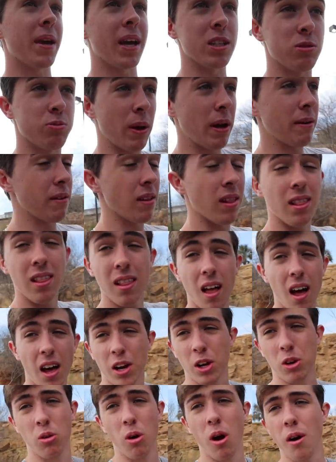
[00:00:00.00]
Because we have a
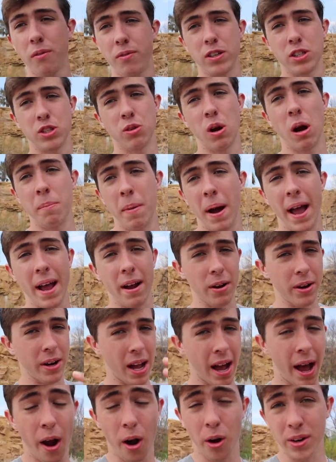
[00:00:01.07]
lot of crawfish around my
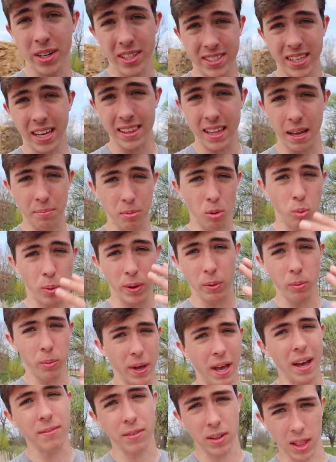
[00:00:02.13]
area. I already said that, but
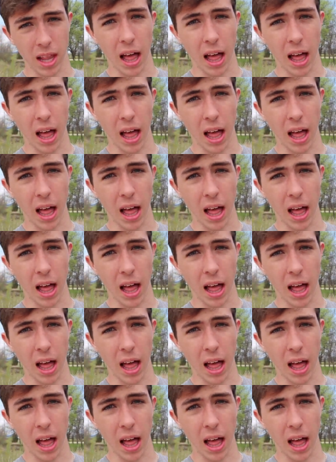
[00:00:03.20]
we have a